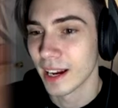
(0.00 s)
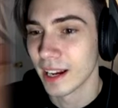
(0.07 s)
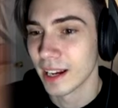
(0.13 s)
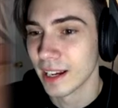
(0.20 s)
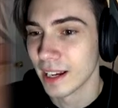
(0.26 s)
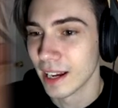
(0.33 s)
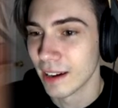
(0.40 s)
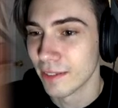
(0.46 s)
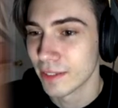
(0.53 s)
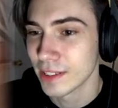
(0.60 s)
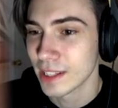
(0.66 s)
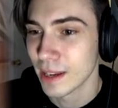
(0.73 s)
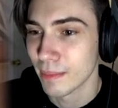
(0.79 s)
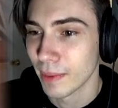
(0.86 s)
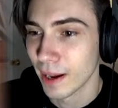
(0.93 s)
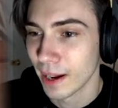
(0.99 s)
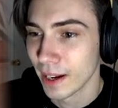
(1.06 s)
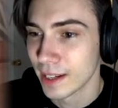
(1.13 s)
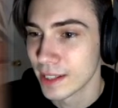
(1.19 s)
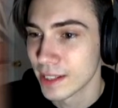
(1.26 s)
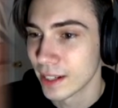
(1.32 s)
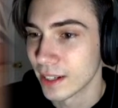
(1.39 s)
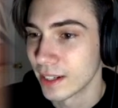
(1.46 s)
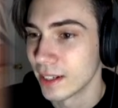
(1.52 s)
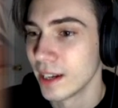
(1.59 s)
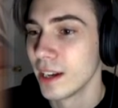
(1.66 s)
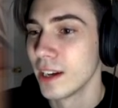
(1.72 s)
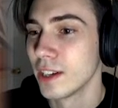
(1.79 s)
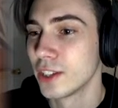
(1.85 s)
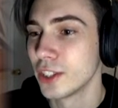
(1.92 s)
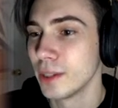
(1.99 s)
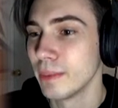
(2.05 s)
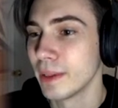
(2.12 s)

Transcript: I ever set my eyes on, she